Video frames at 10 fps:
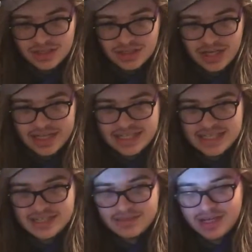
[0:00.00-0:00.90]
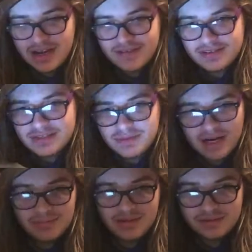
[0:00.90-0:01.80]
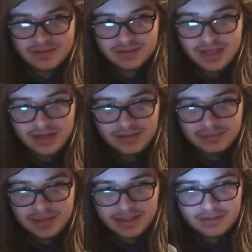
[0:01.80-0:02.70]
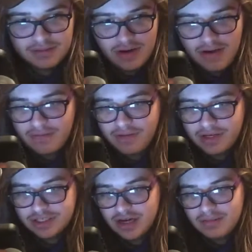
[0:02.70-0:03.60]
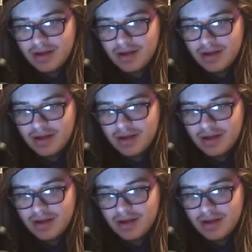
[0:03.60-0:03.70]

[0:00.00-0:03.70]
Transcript: I could say someone get out of this, but I'm not even sure. I don't have a fucking chub.